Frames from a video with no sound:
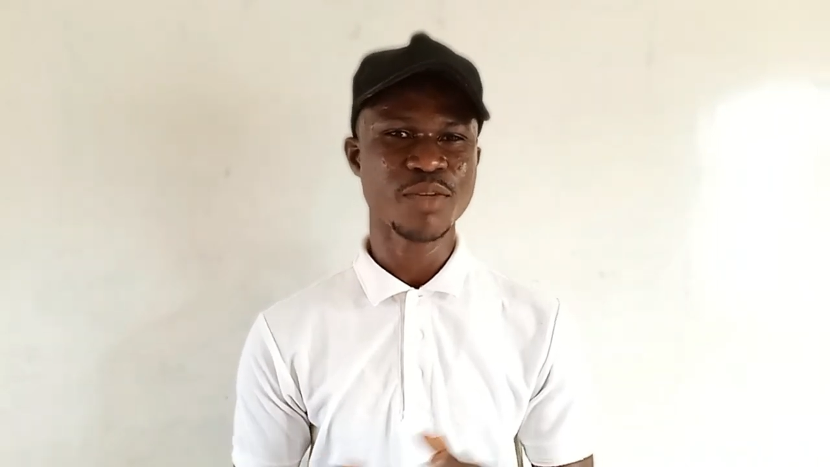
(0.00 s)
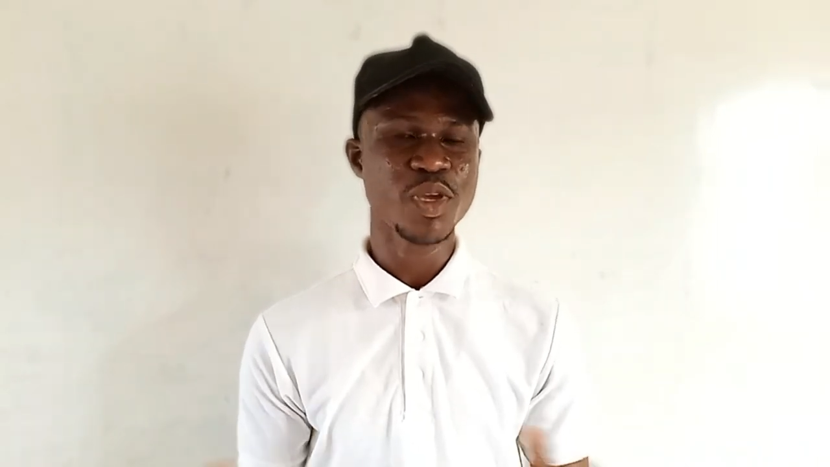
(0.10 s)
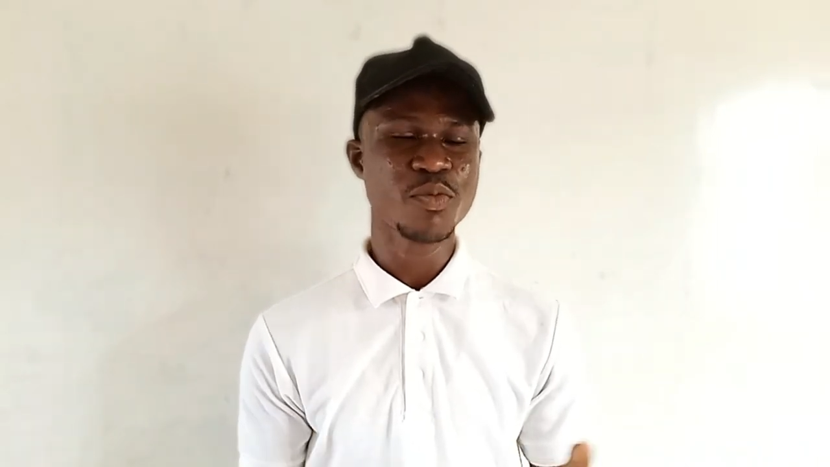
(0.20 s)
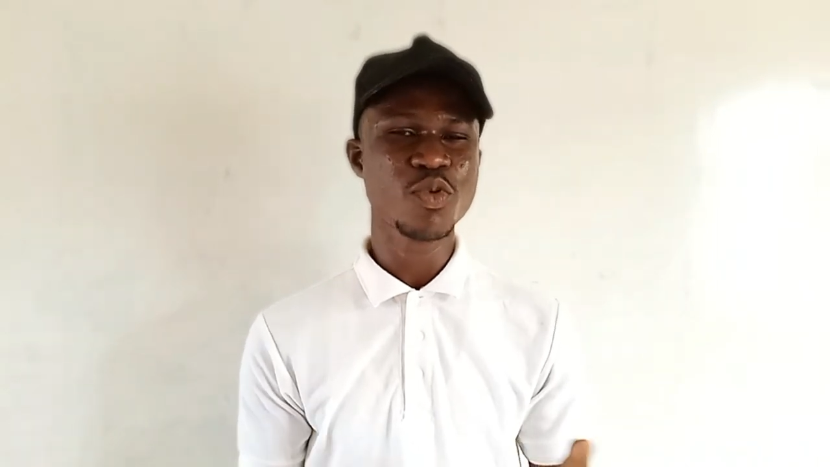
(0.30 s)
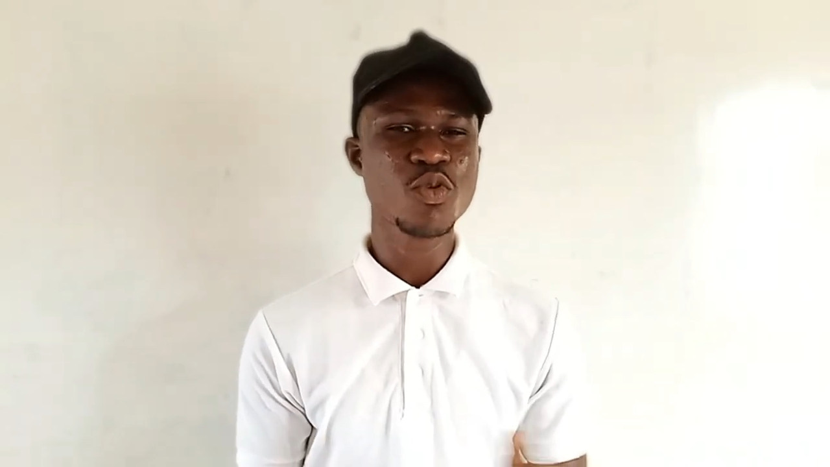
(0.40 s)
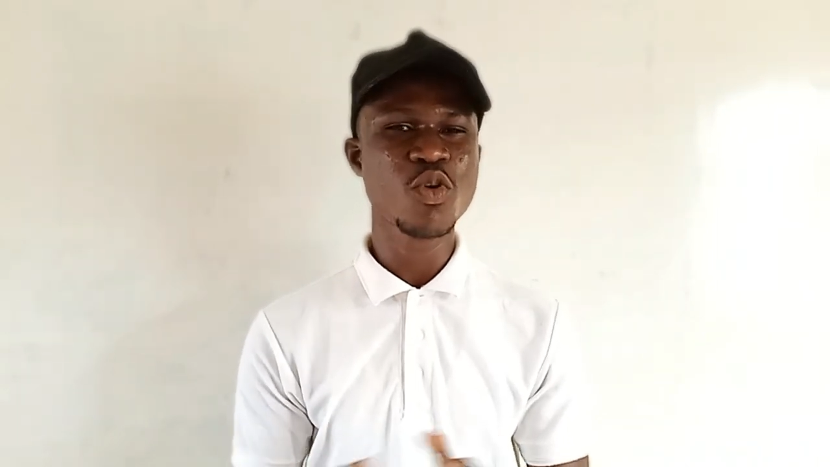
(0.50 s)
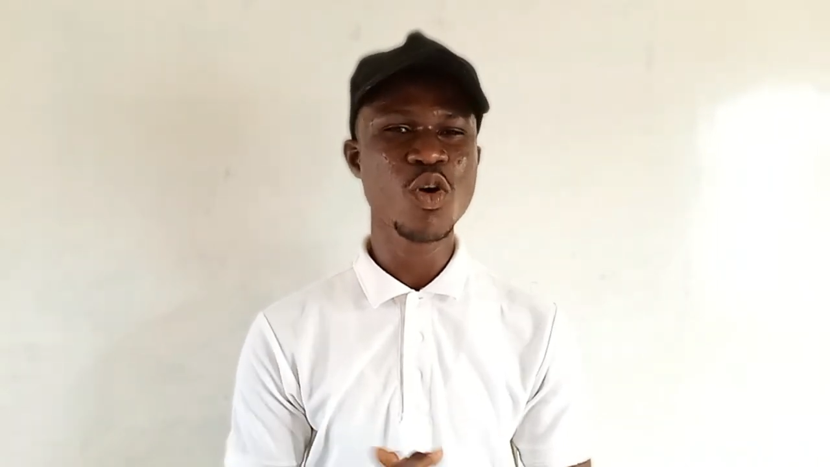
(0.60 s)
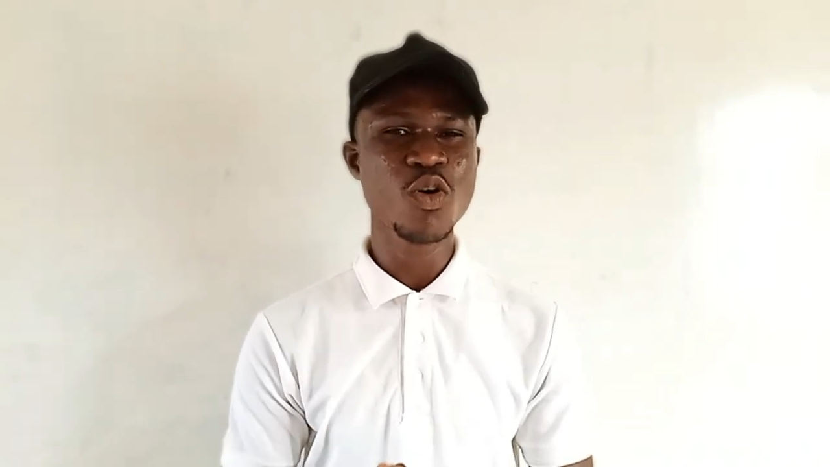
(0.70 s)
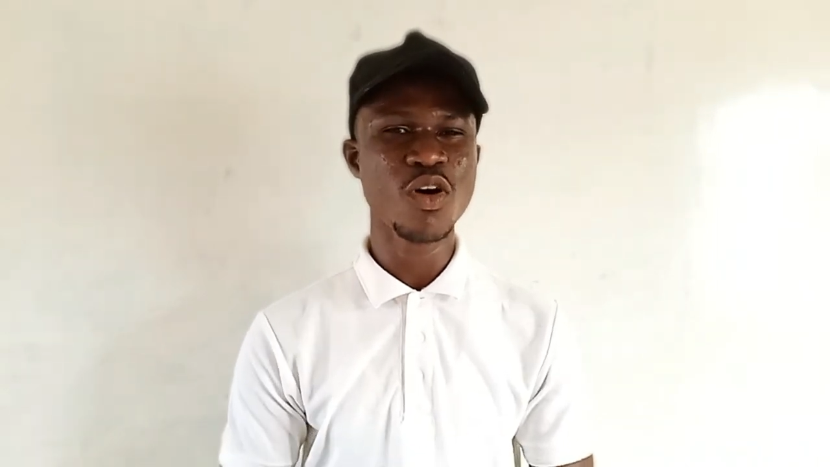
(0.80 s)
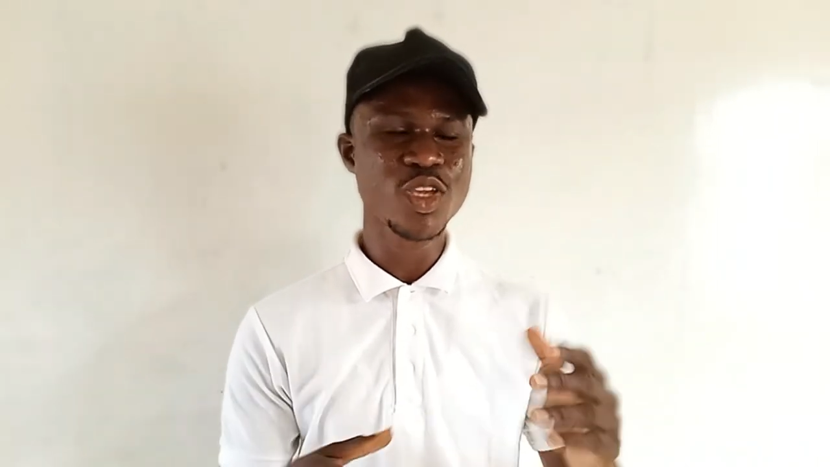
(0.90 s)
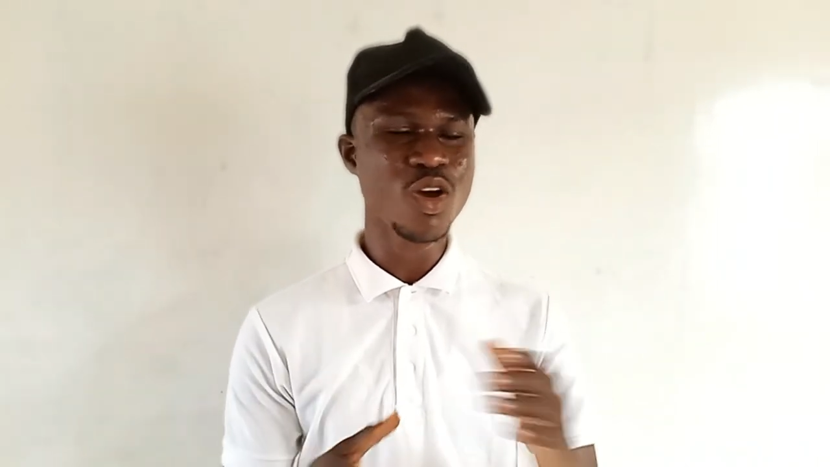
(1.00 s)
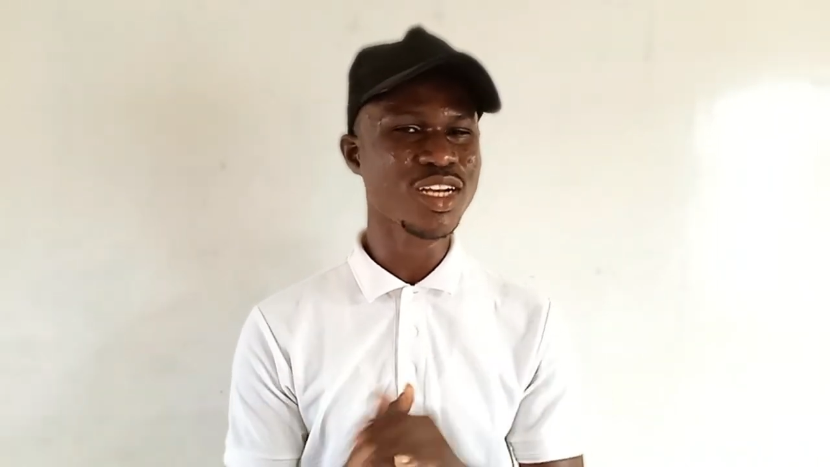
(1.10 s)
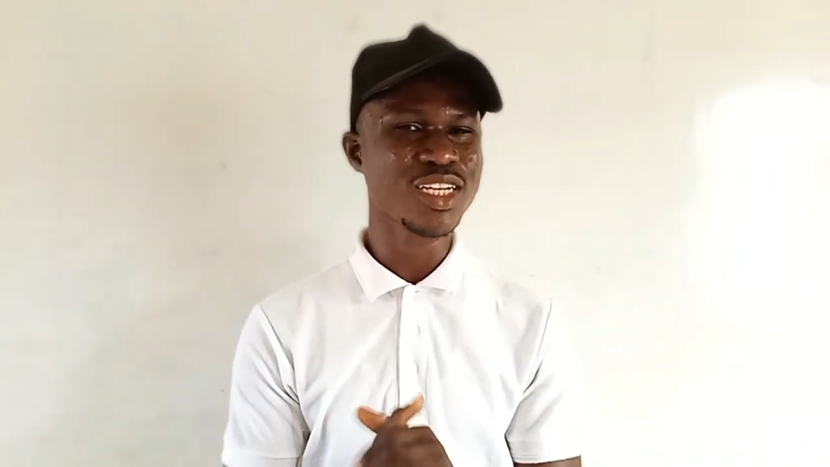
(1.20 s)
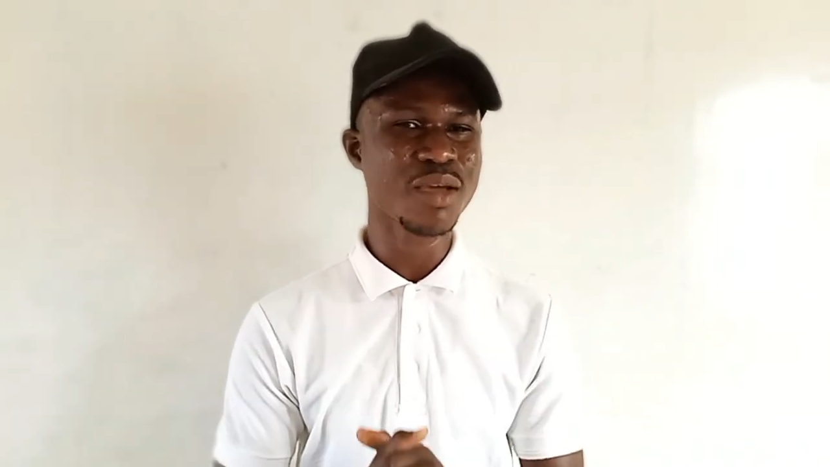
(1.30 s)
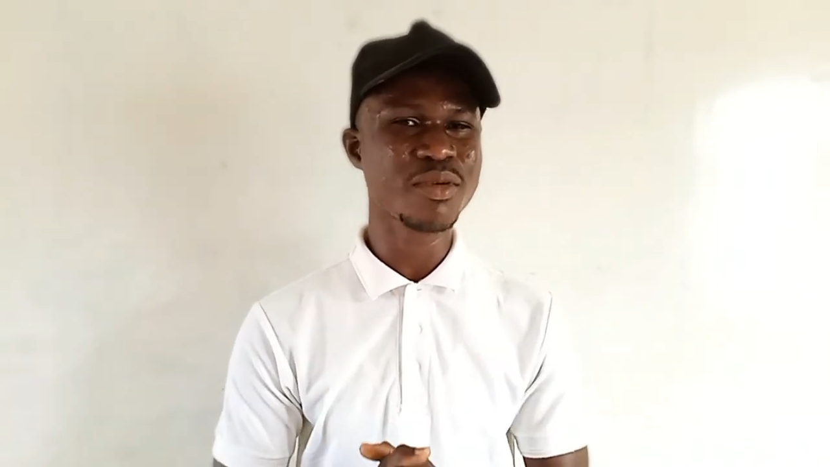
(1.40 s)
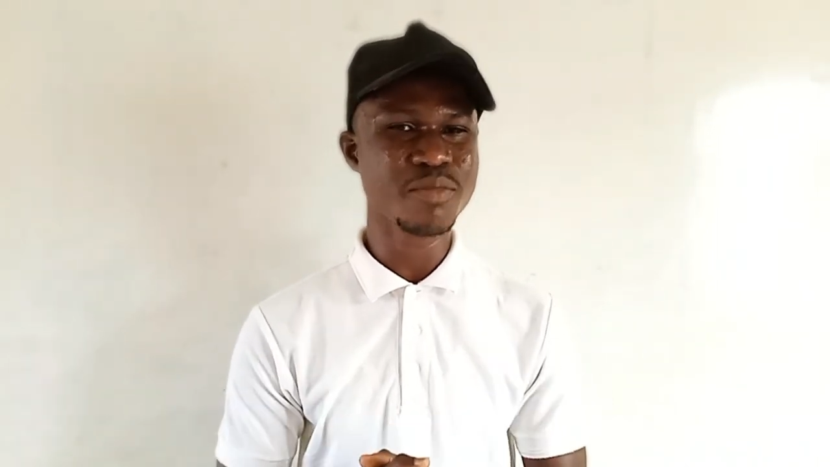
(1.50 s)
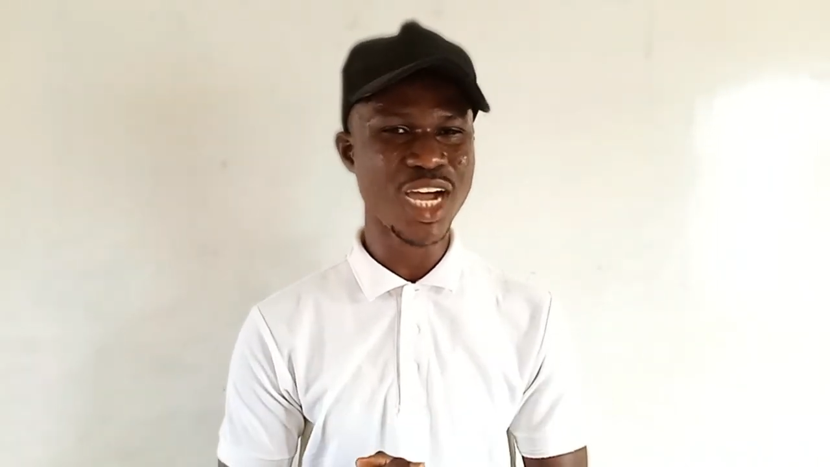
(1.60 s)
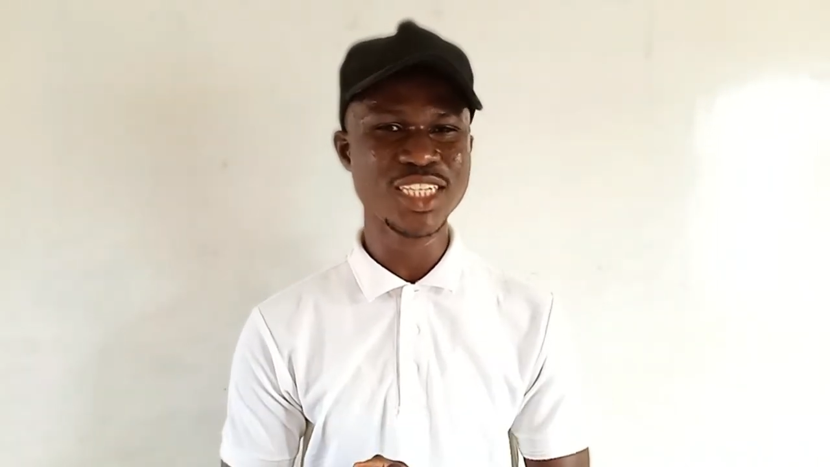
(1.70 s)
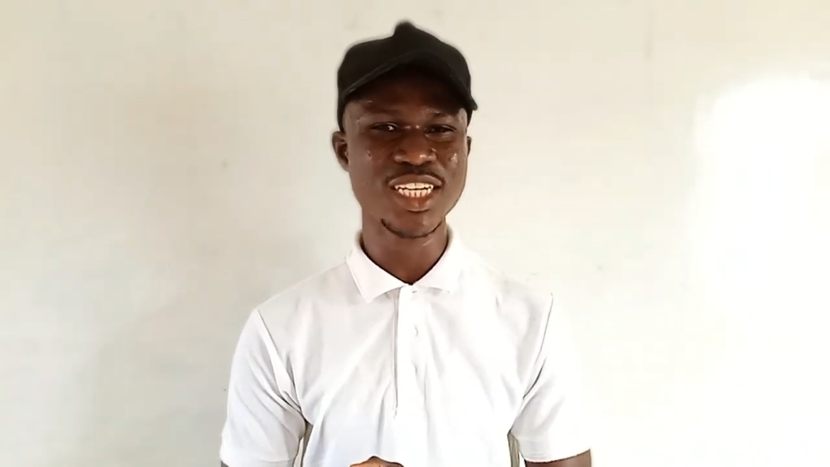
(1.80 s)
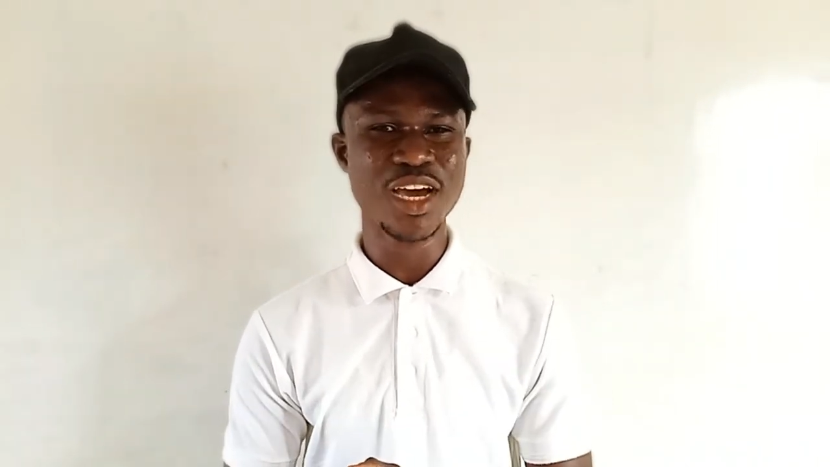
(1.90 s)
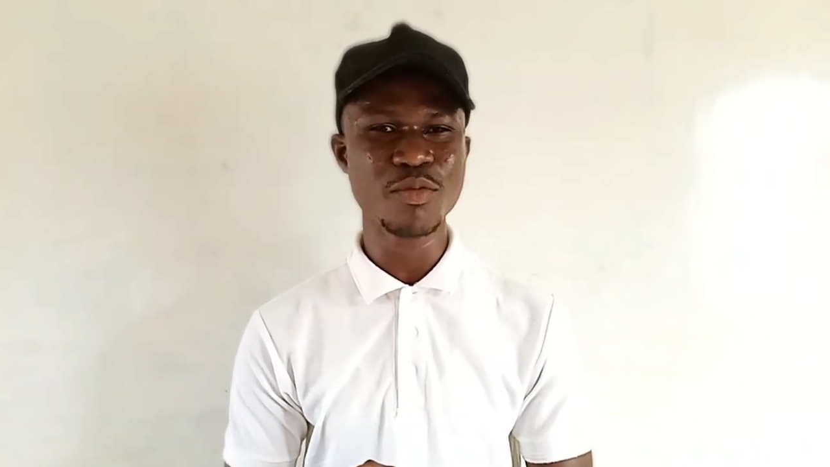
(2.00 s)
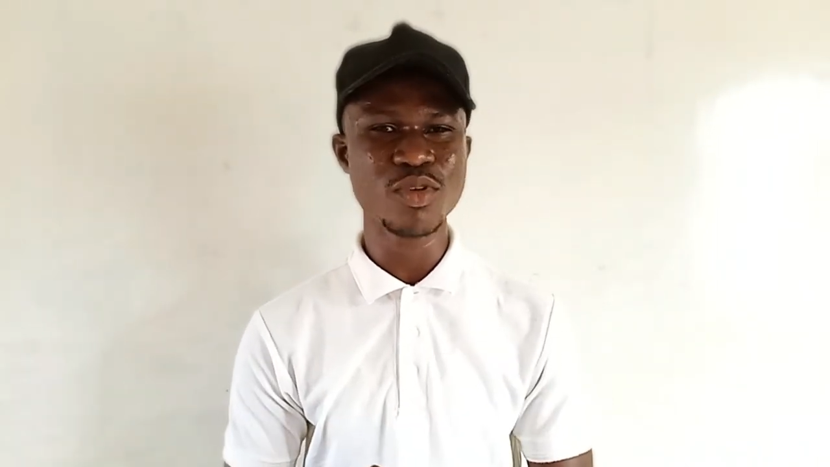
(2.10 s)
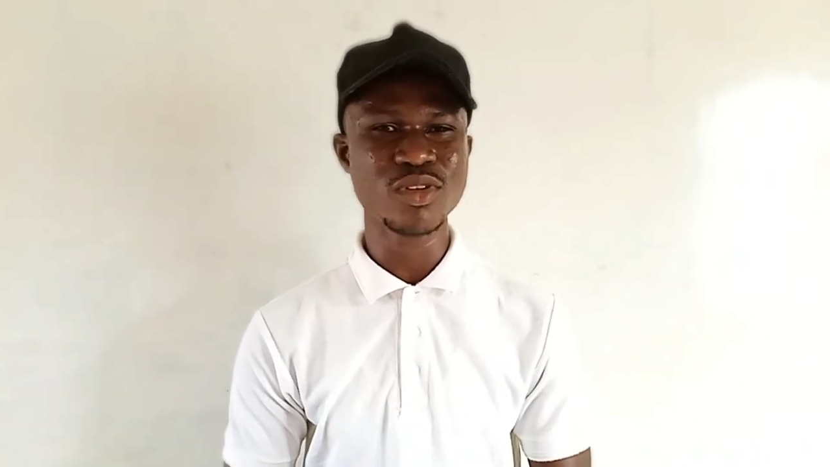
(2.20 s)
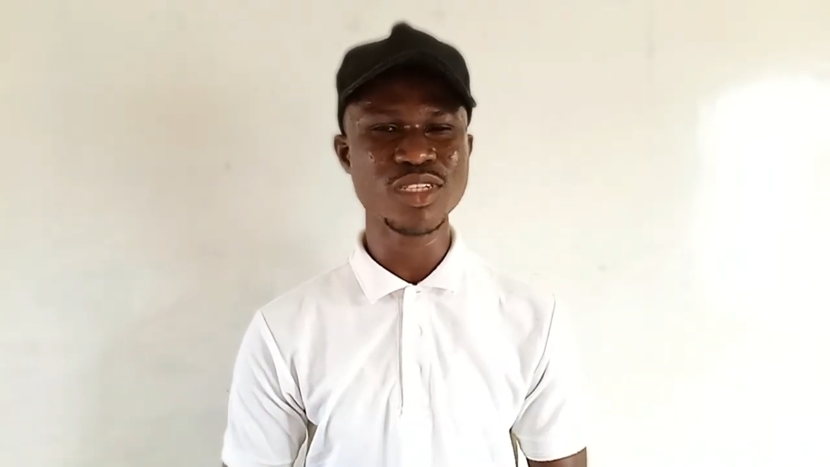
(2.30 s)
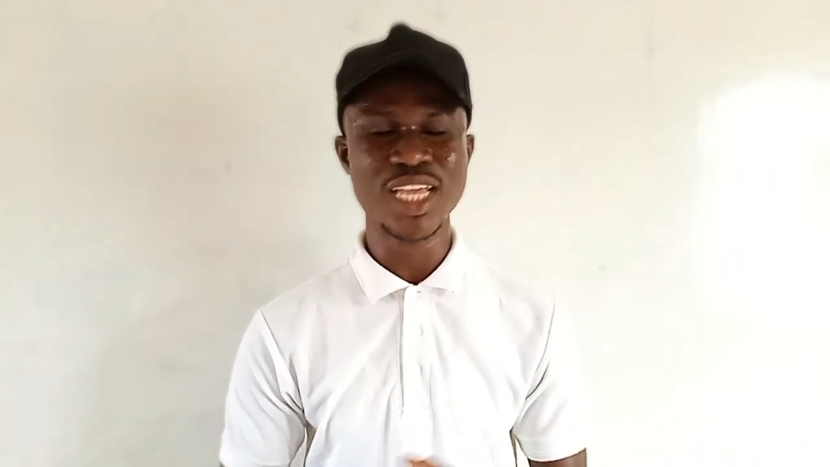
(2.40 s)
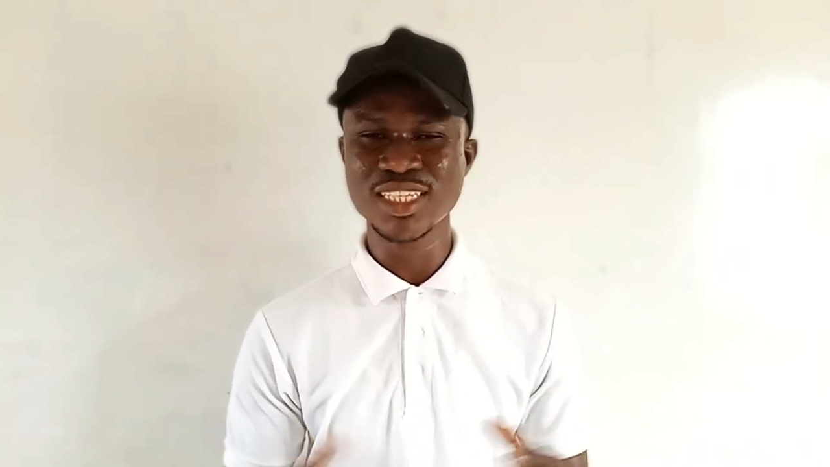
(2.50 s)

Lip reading: People go beyond the imaginable